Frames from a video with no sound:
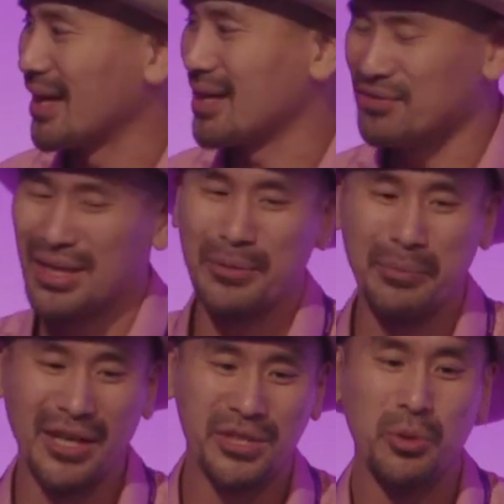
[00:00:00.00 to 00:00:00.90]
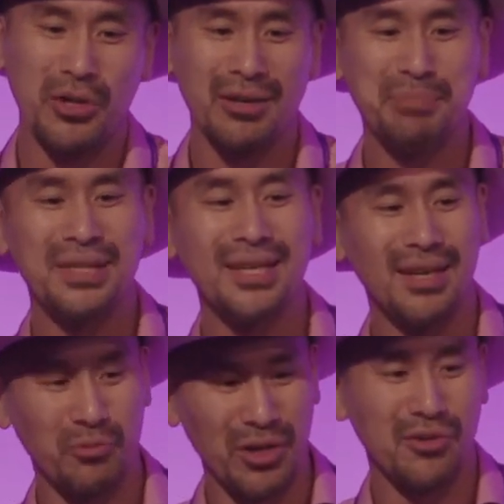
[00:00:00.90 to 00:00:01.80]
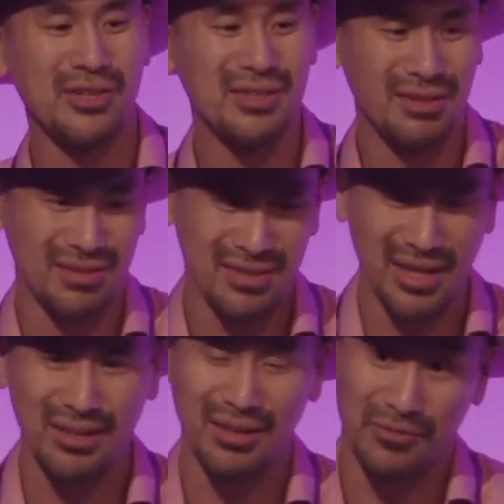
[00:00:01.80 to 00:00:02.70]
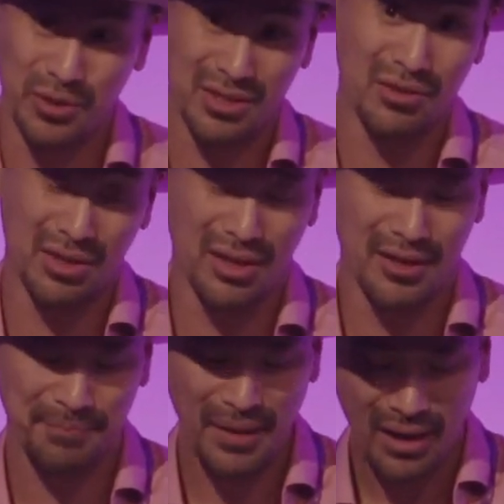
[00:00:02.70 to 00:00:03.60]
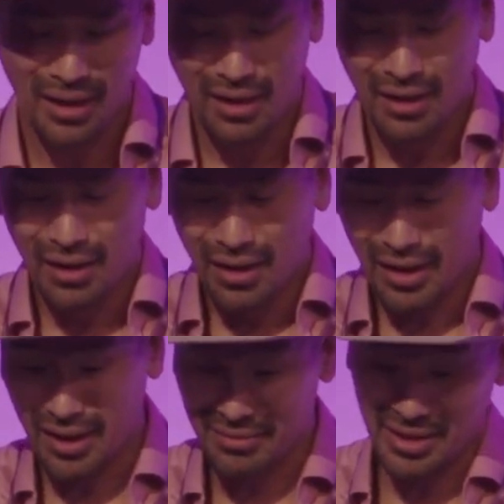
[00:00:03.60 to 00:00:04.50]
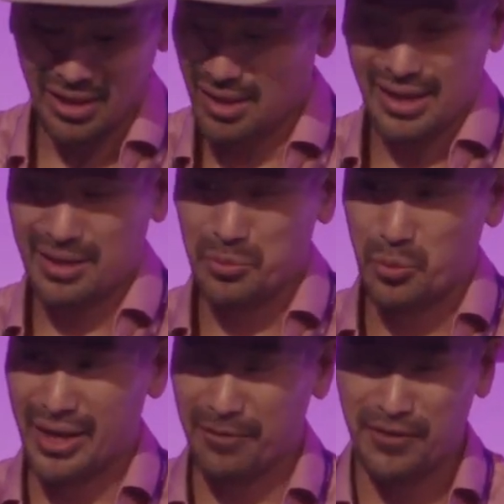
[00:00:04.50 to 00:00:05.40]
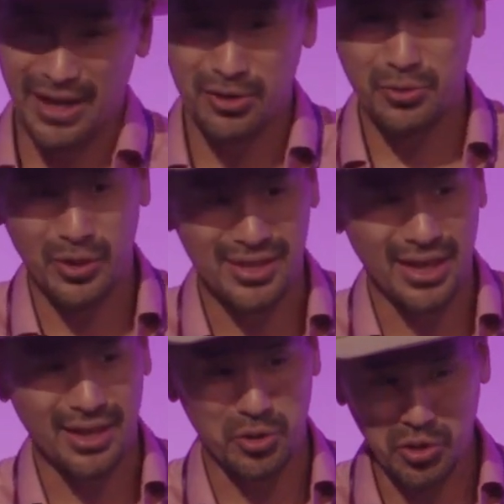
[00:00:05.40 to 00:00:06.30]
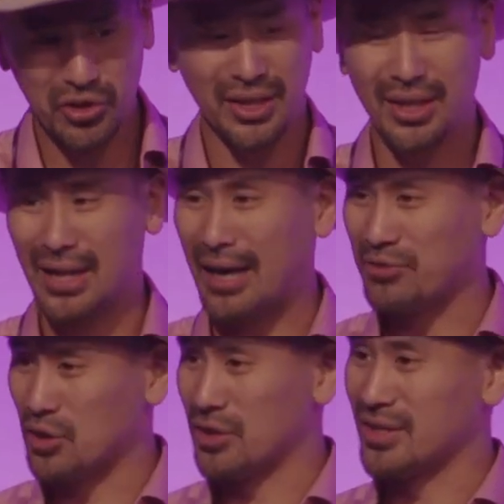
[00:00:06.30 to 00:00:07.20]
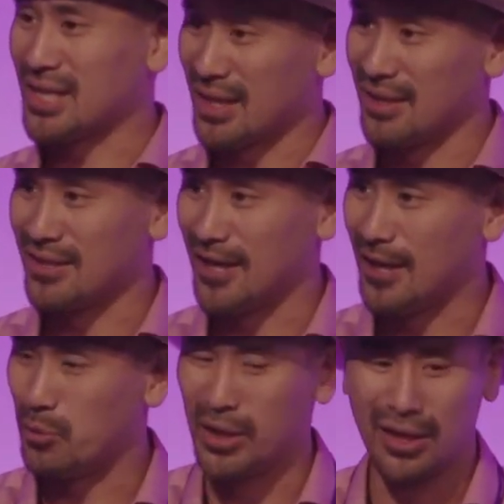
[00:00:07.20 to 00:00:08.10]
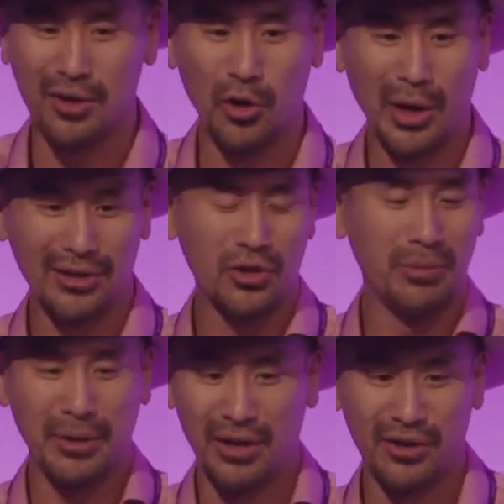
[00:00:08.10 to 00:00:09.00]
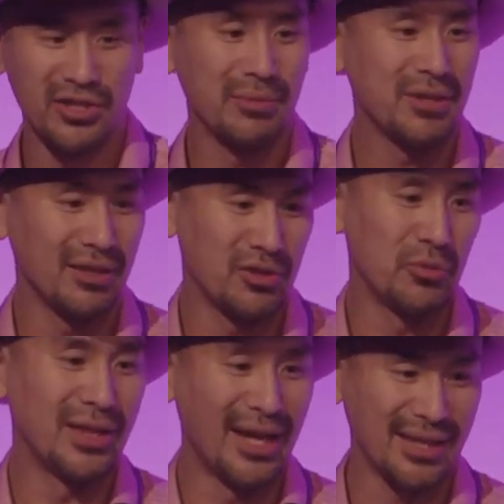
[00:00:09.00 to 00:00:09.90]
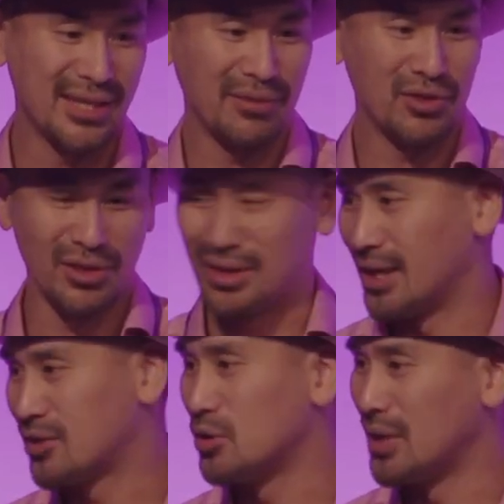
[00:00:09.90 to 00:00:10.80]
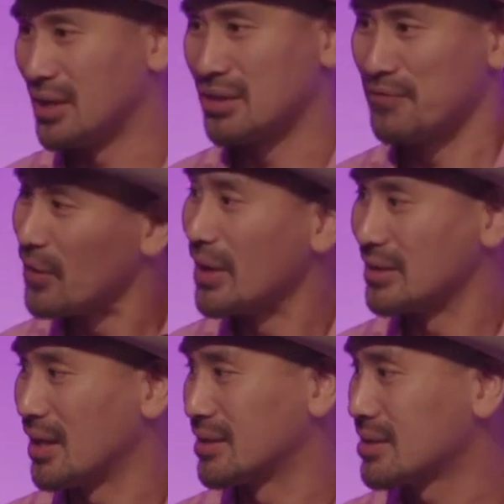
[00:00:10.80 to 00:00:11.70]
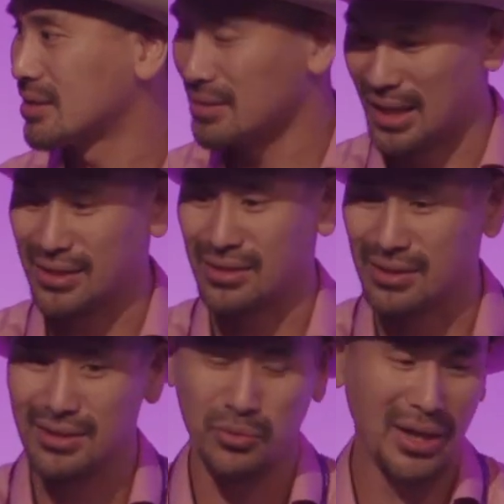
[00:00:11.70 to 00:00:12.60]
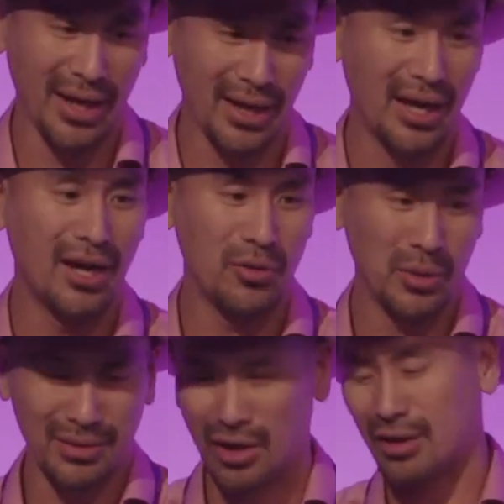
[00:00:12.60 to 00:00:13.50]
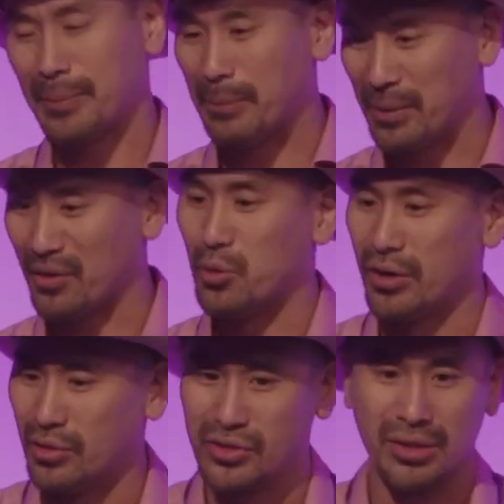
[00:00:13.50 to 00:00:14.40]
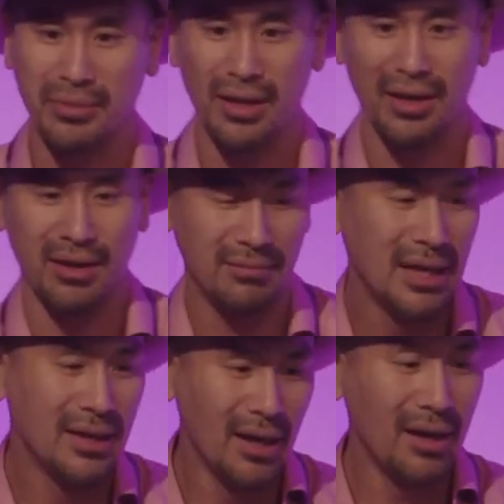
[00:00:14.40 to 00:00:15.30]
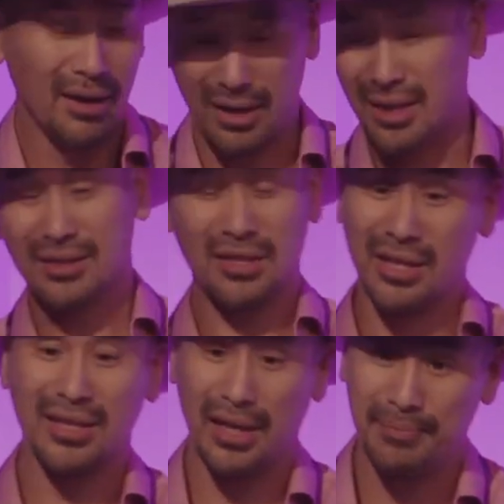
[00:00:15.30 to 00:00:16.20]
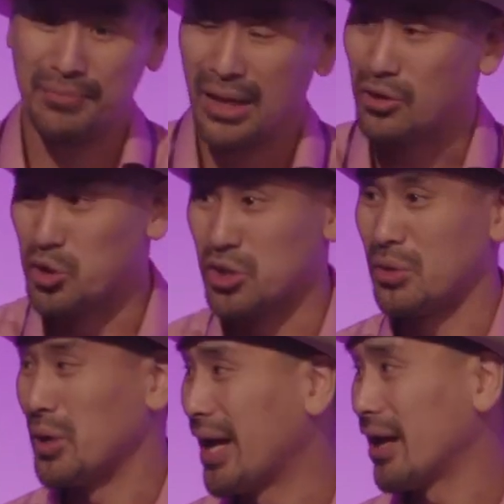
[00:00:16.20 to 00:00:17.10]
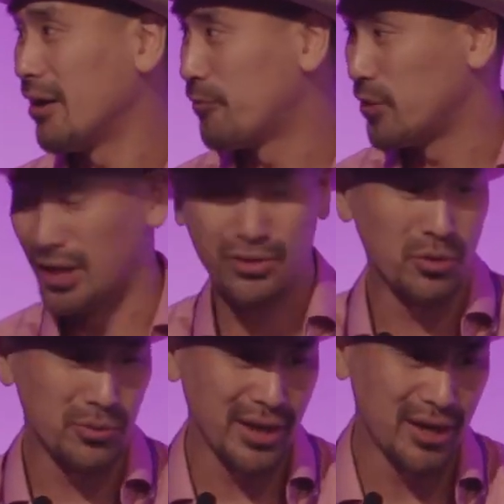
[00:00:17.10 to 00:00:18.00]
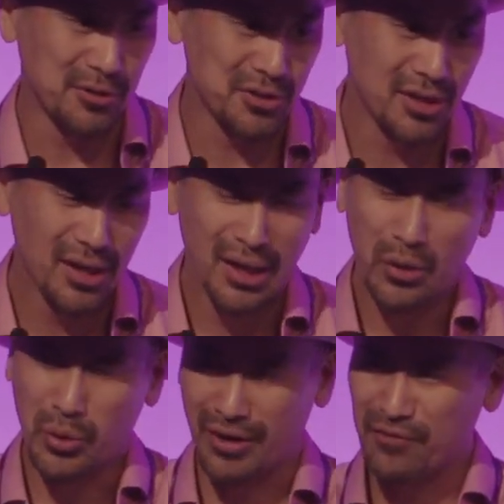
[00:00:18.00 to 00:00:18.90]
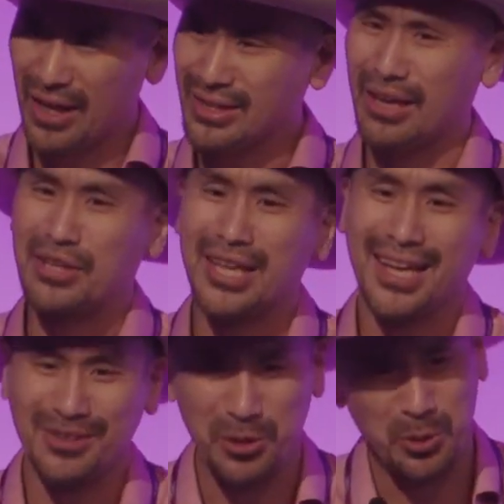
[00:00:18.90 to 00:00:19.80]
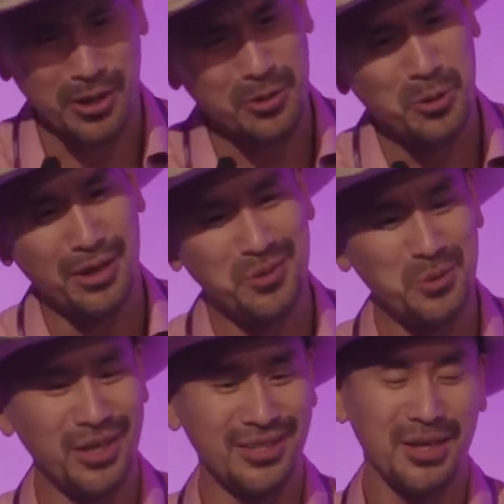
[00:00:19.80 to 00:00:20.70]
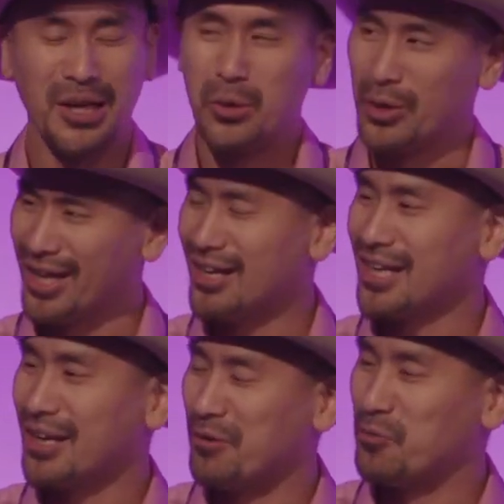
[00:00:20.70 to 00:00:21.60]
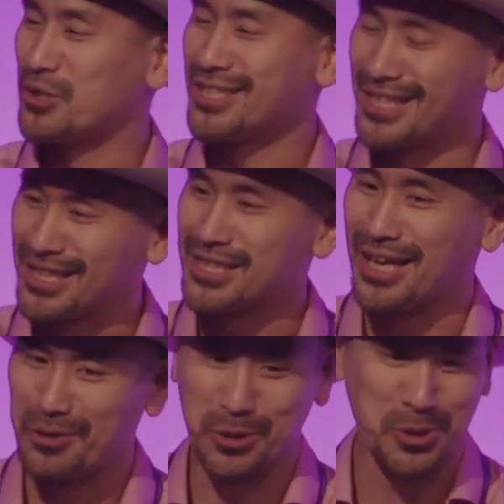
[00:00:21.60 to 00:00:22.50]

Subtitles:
that gives them a much more complete and rigorous understanding of what's going on. And what I found was that usually after the second day, we go out to a bar or something to relax after 2 days of very intense classes, and we hang out, we talk about Bitcoin or something, and it's a good time. Usually we hang out for 2-3 hours. What I found after that New York one was we hung out for 6 hours